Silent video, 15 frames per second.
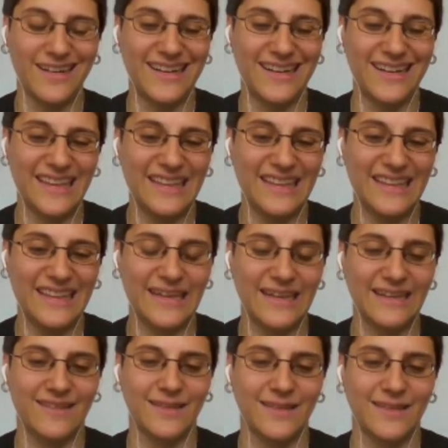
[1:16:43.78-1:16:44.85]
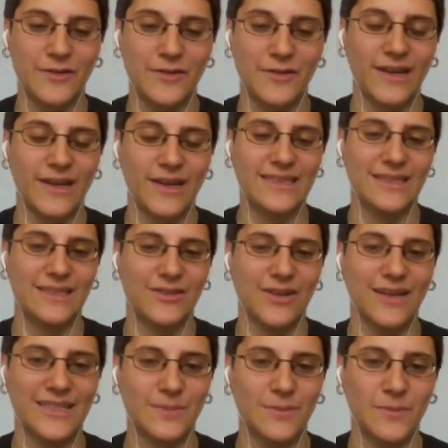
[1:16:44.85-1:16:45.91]
I think that like somehow trying to
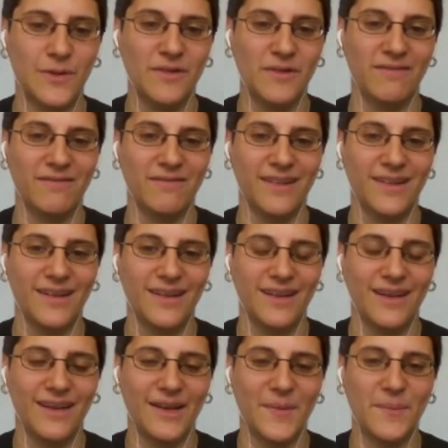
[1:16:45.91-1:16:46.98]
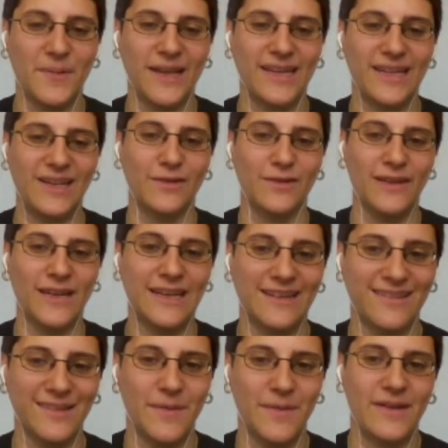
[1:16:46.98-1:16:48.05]
trying to promote um, like you know
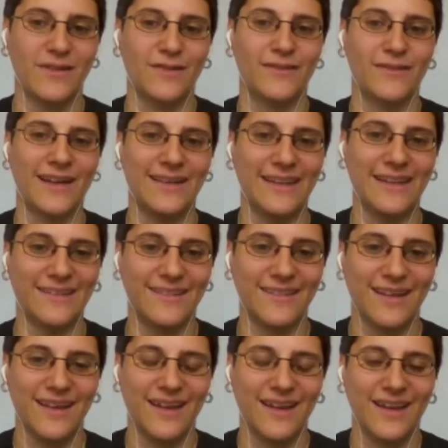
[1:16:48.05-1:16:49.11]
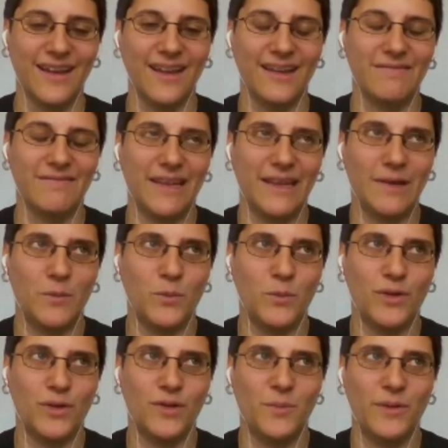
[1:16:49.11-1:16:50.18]
veganism and nonviolence
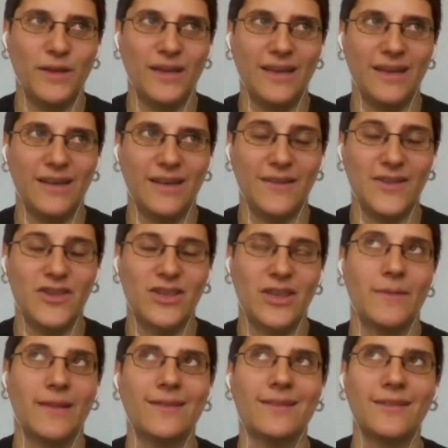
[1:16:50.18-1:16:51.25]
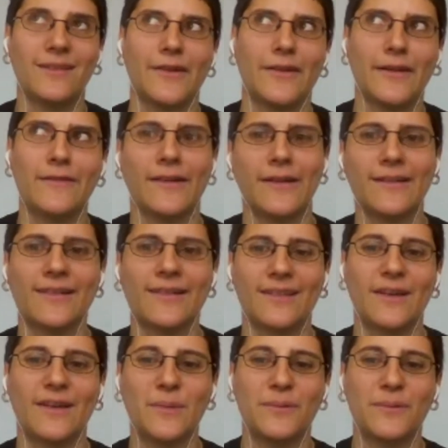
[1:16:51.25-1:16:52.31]
would be eventually. this is a very very
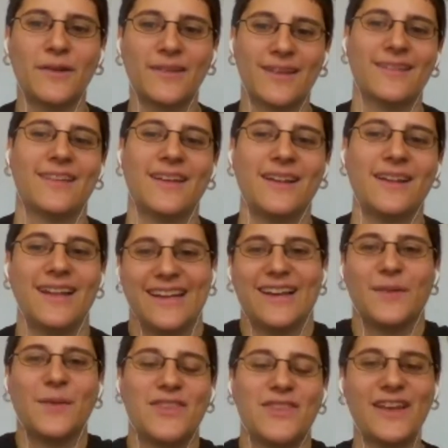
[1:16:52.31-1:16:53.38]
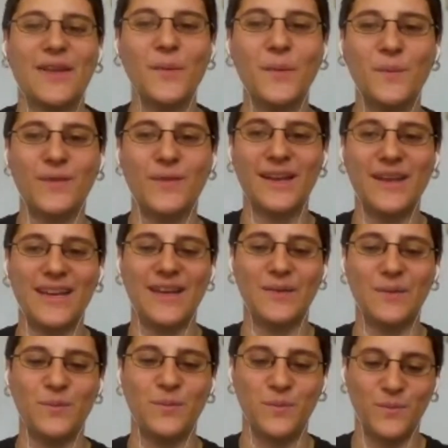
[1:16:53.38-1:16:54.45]
slow process. I like I wish that it that
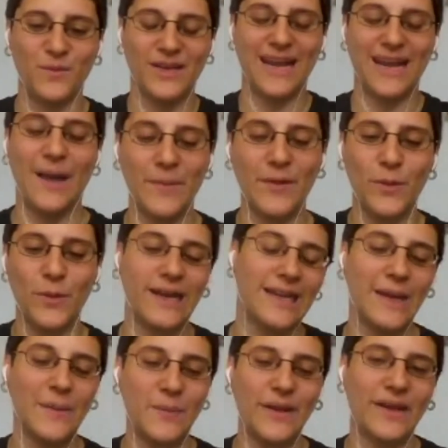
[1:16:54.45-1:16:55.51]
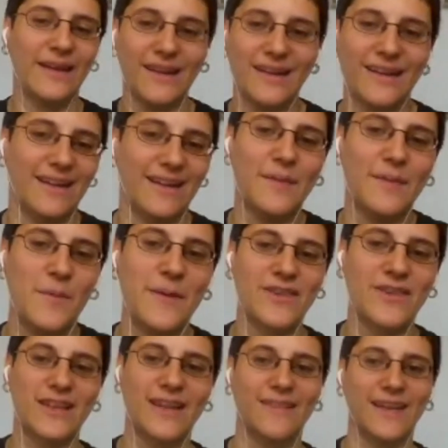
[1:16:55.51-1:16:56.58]
it could happen quickly, but I'm
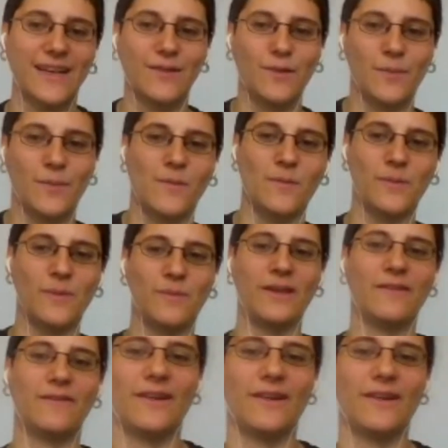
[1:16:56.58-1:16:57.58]
imagining that it will probably be